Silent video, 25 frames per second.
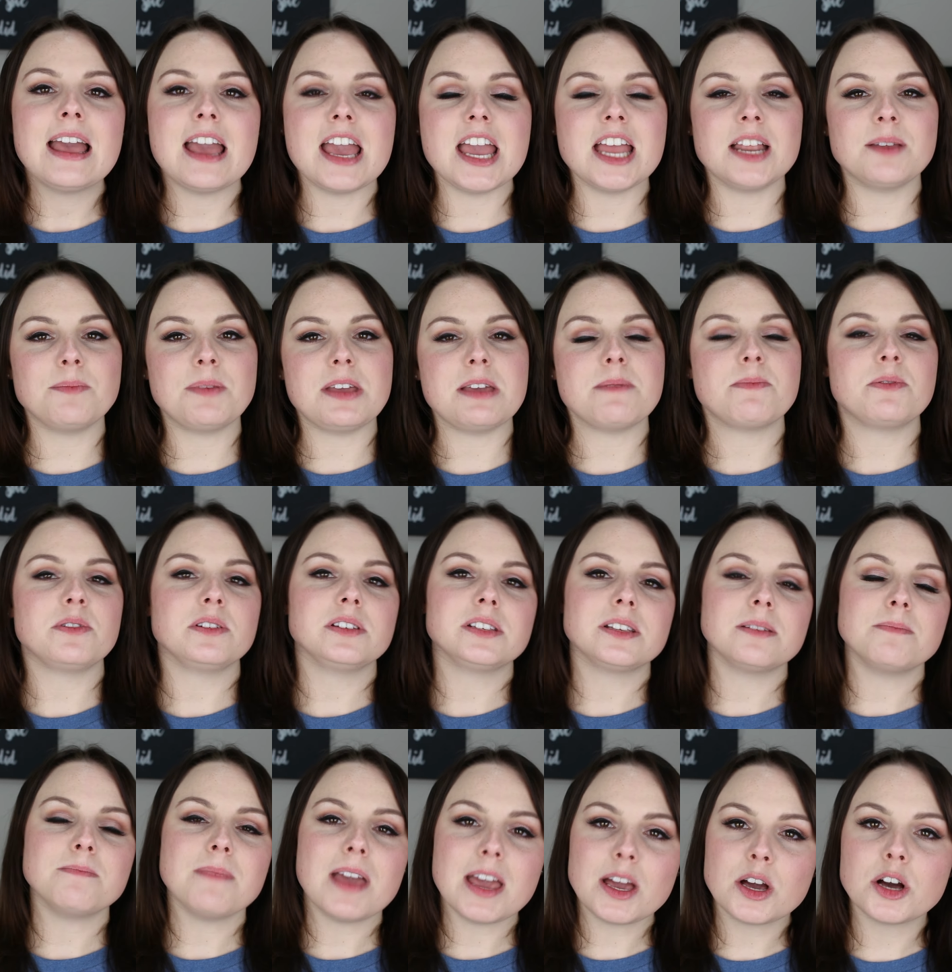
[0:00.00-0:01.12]
in
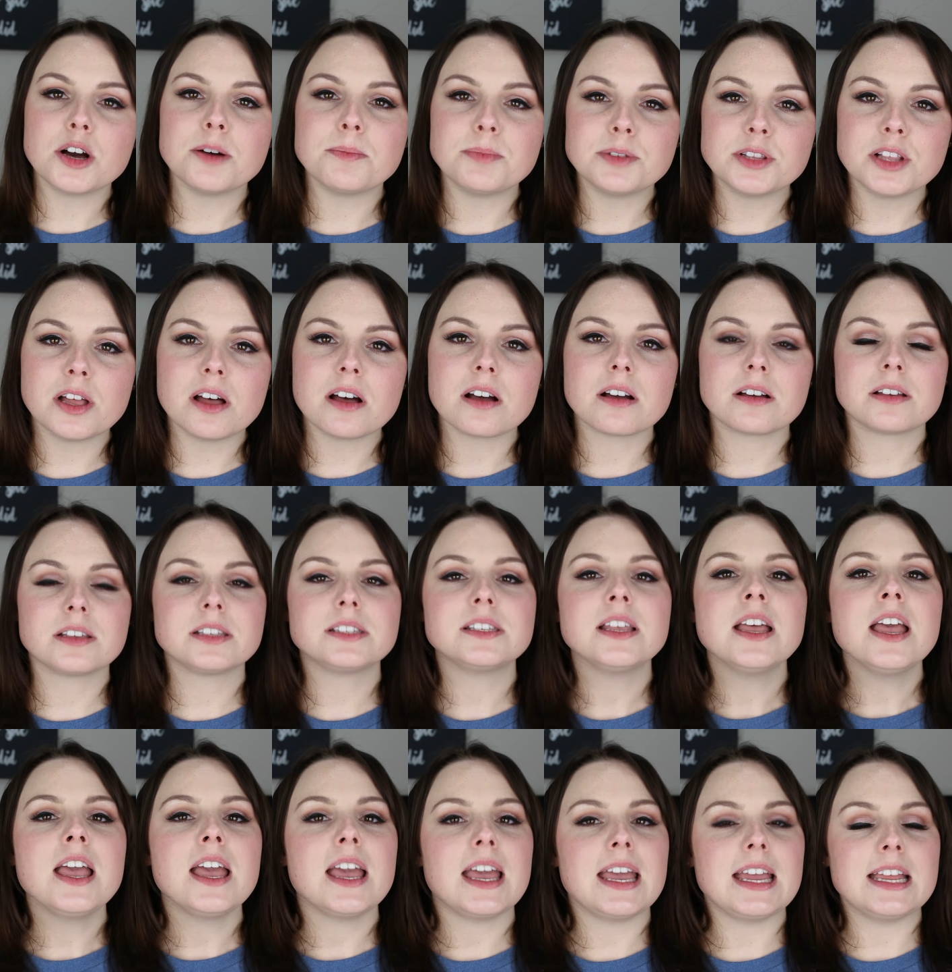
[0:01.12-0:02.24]
people's makeup looks,
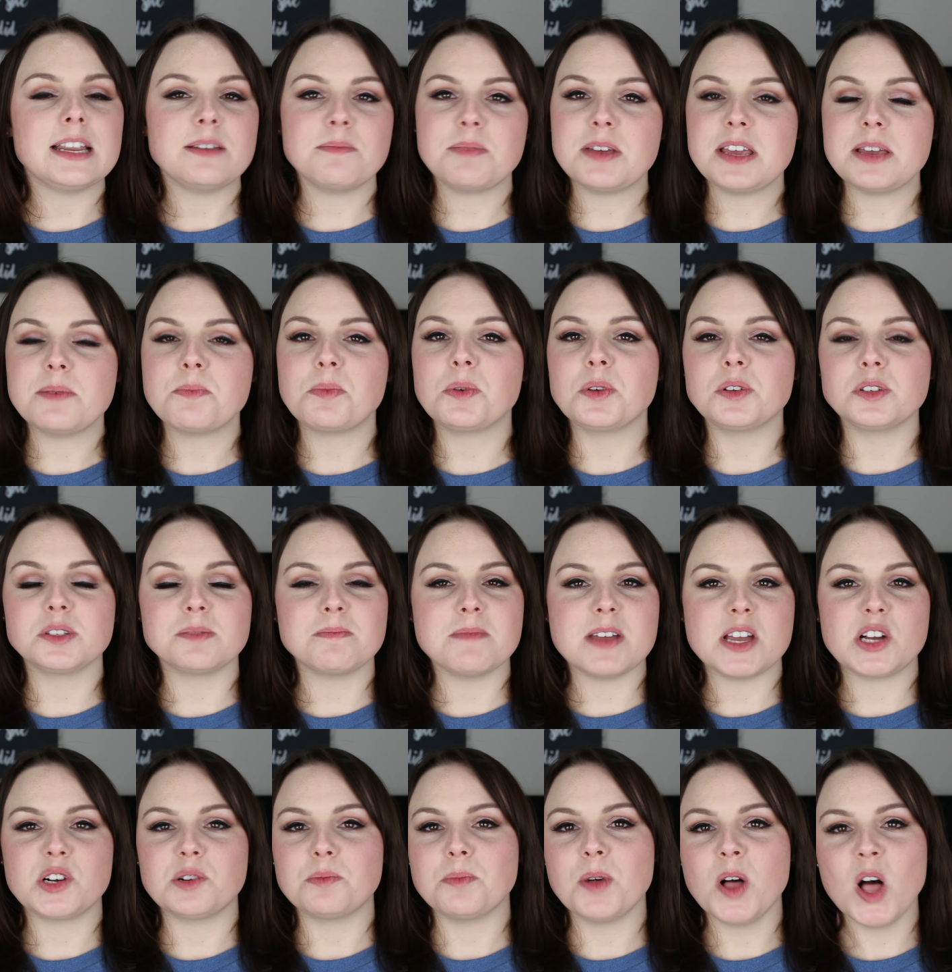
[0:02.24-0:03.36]
in people's
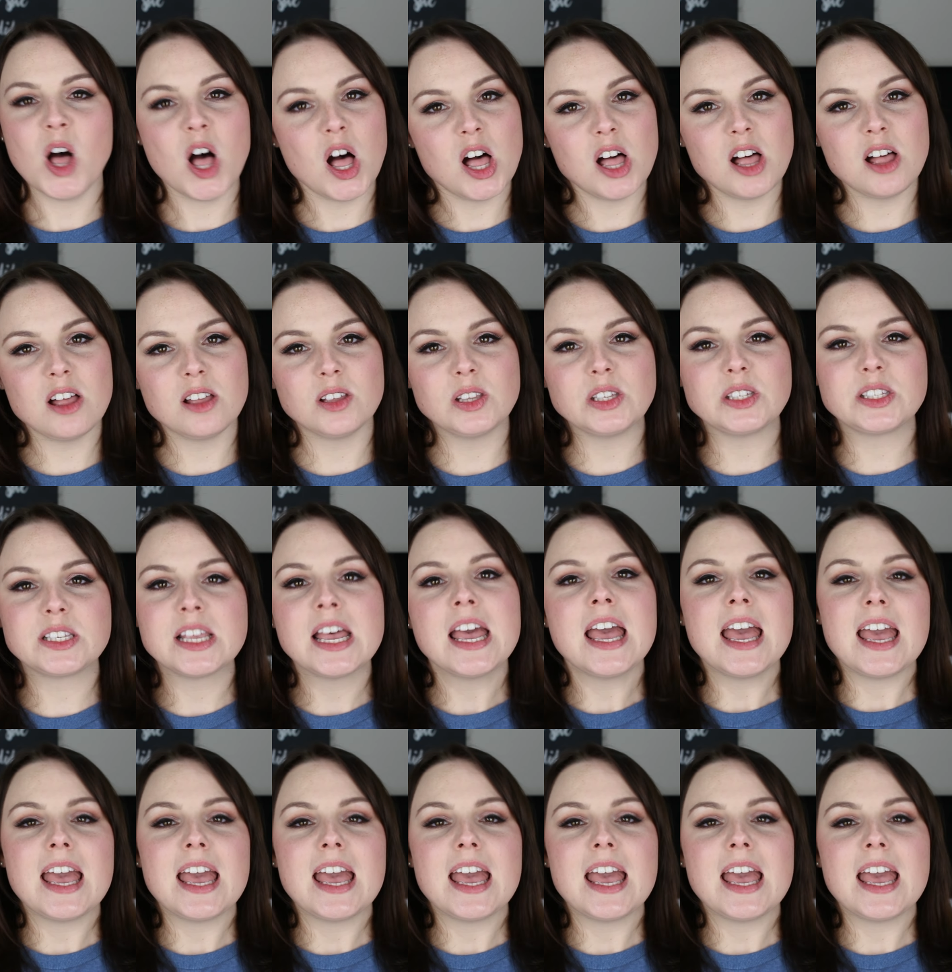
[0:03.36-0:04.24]
makeup hauls,